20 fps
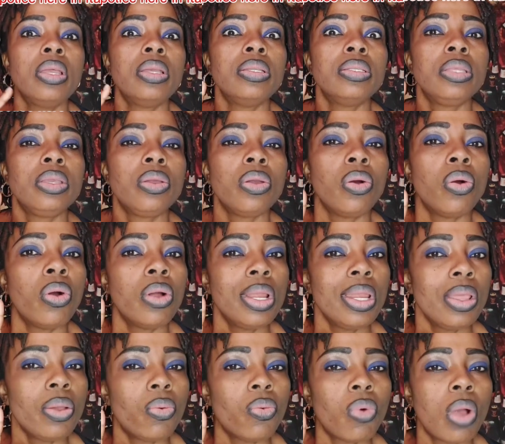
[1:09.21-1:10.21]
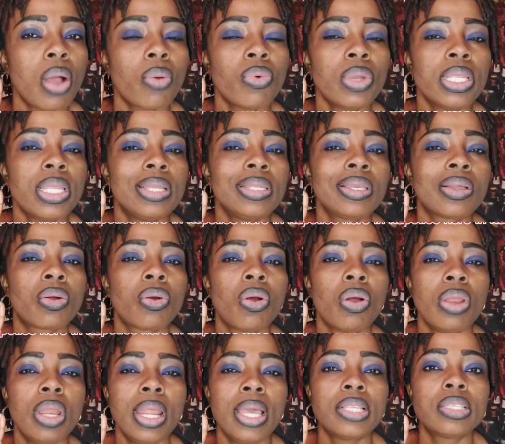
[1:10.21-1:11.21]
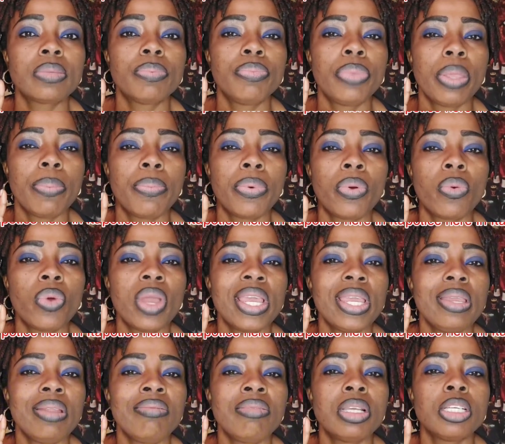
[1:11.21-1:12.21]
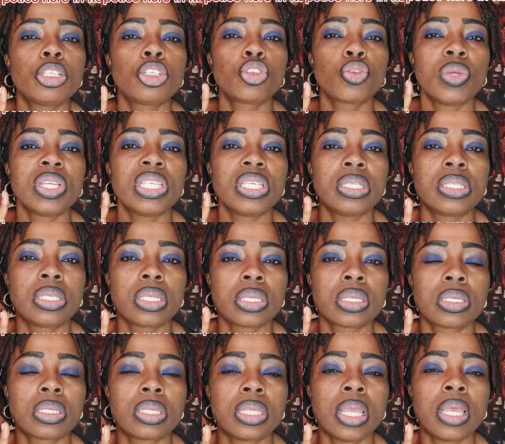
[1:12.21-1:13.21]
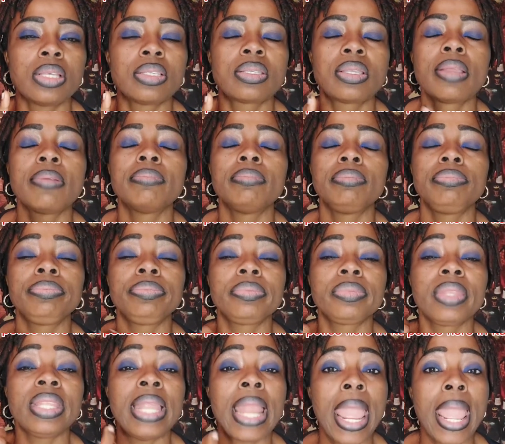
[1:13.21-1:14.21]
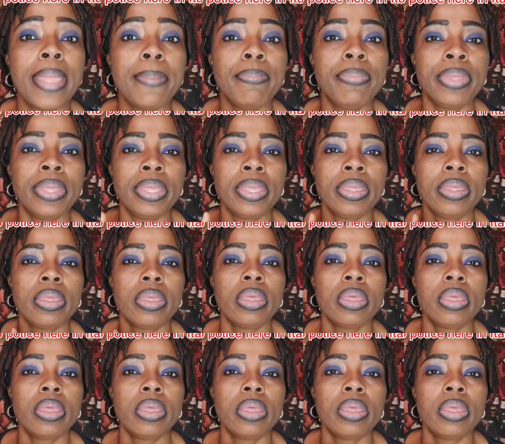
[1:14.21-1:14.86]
The only one where they collect people where it reach 26 years, now be